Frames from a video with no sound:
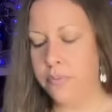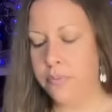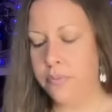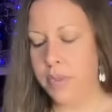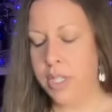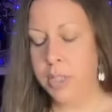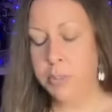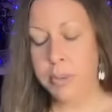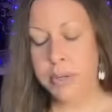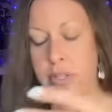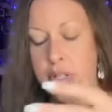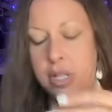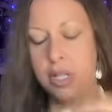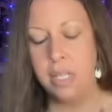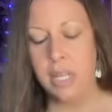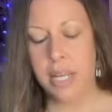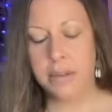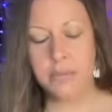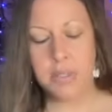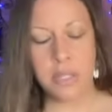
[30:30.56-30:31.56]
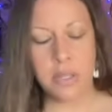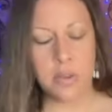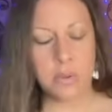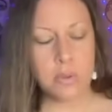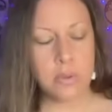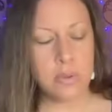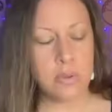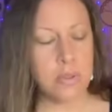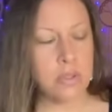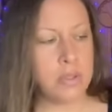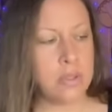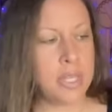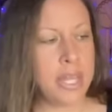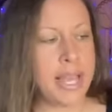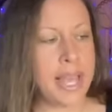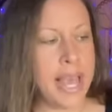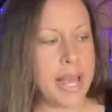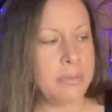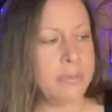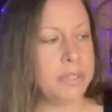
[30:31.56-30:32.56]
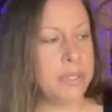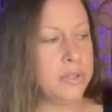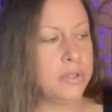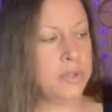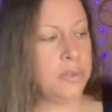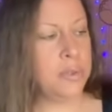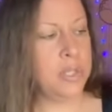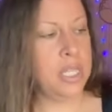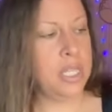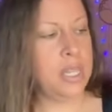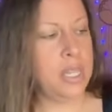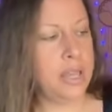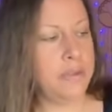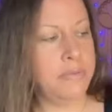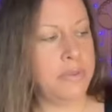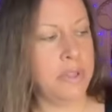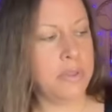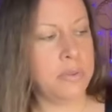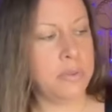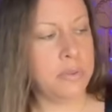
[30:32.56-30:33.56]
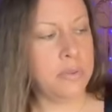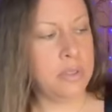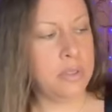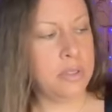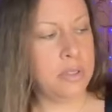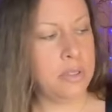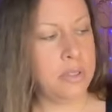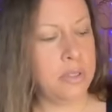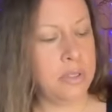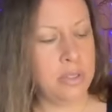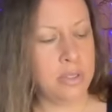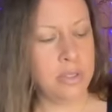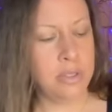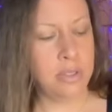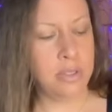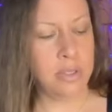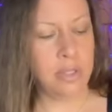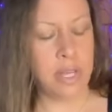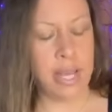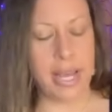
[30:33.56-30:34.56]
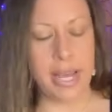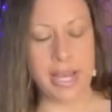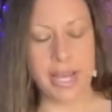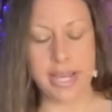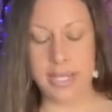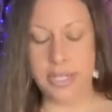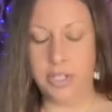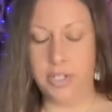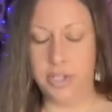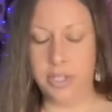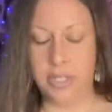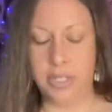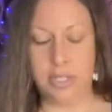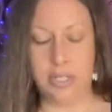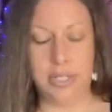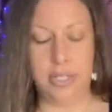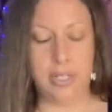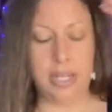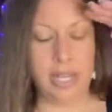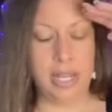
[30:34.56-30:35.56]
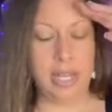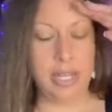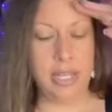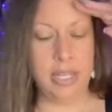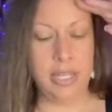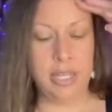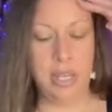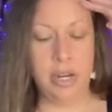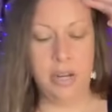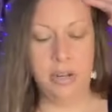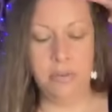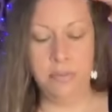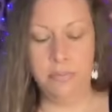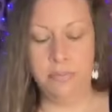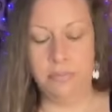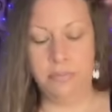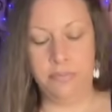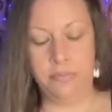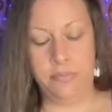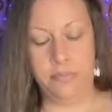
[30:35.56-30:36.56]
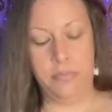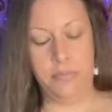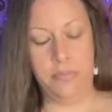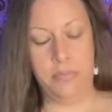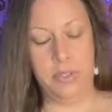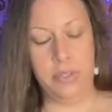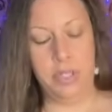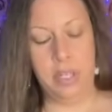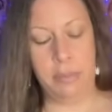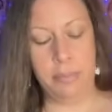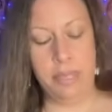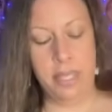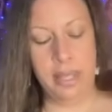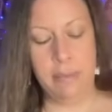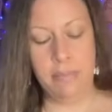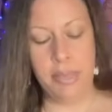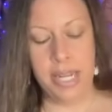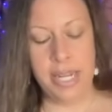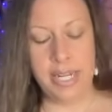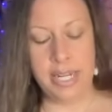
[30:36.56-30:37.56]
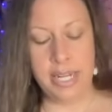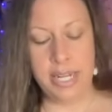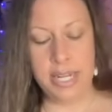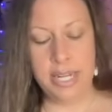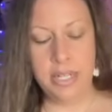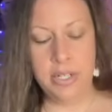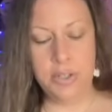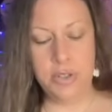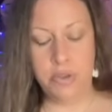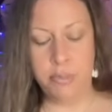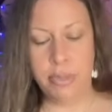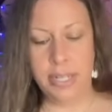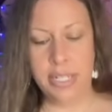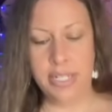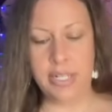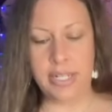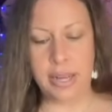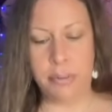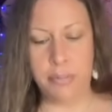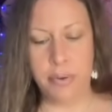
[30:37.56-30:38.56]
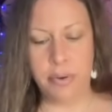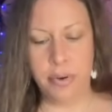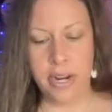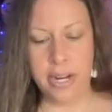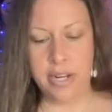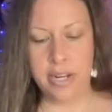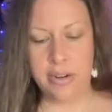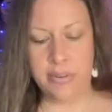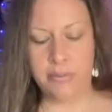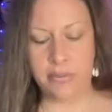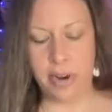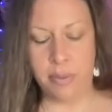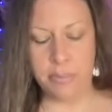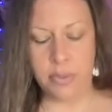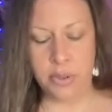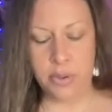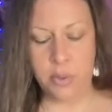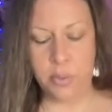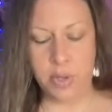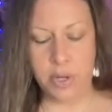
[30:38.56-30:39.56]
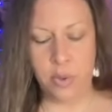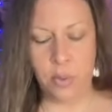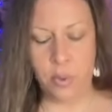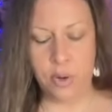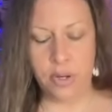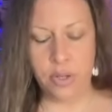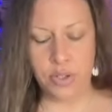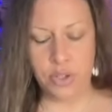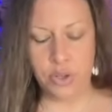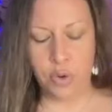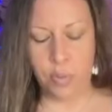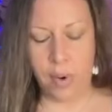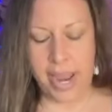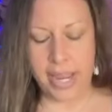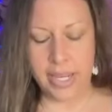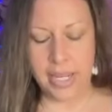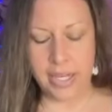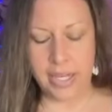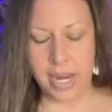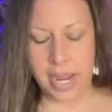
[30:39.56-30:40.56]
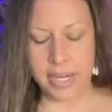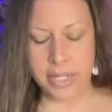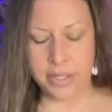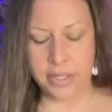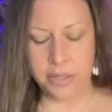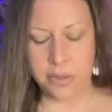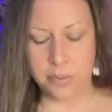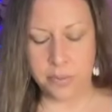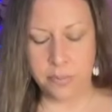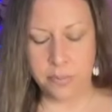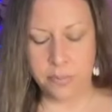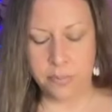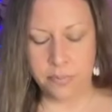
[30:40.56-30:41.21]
This person loves you. They absolutely love you. I just, you know, for some of them, they need to be separated from you in order to recognize you.